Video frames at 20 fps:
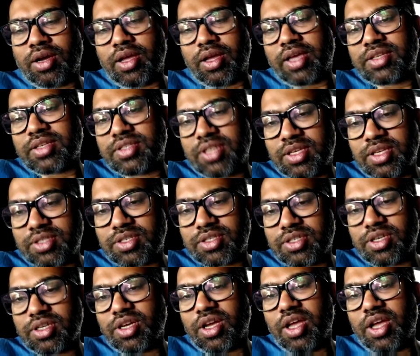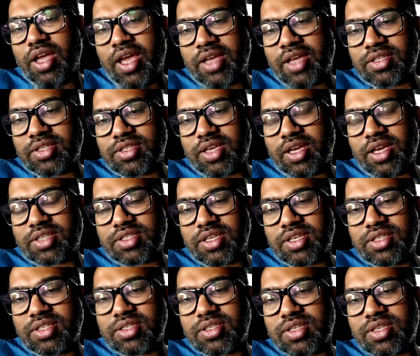
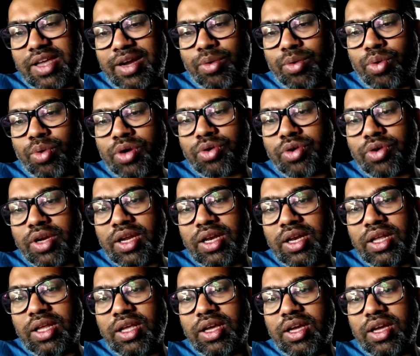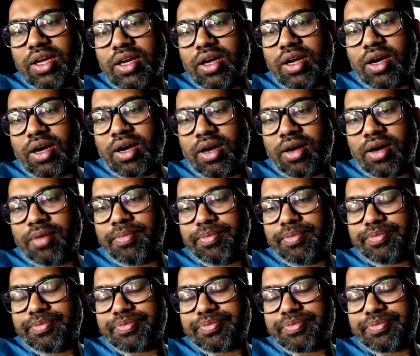exchanges and want really to